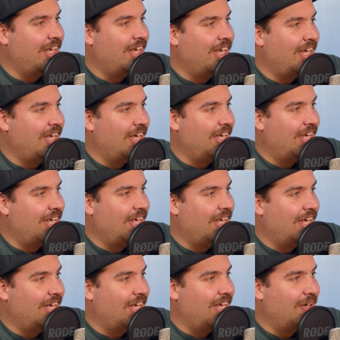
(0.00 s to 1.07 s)
Uh,
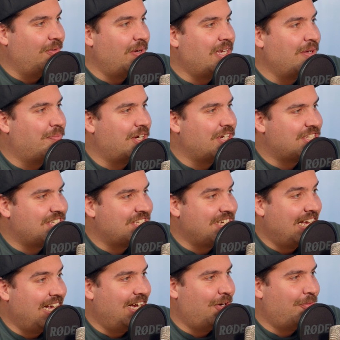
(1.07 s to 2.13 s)
uh, we can put a
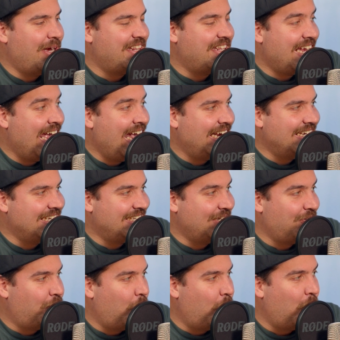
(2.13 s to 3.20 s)
star where the L is
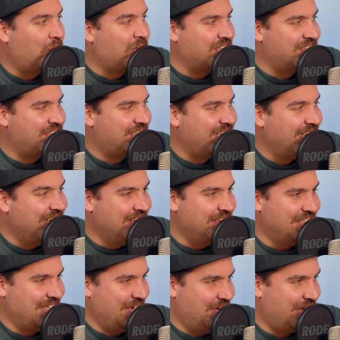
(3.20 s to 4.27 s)
in walkers,
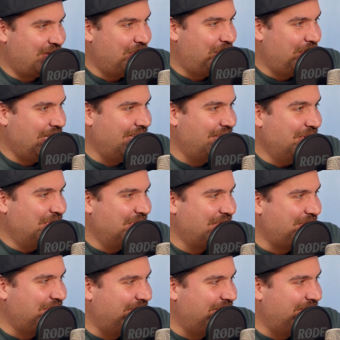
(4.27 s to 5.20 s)
so it could be a naughty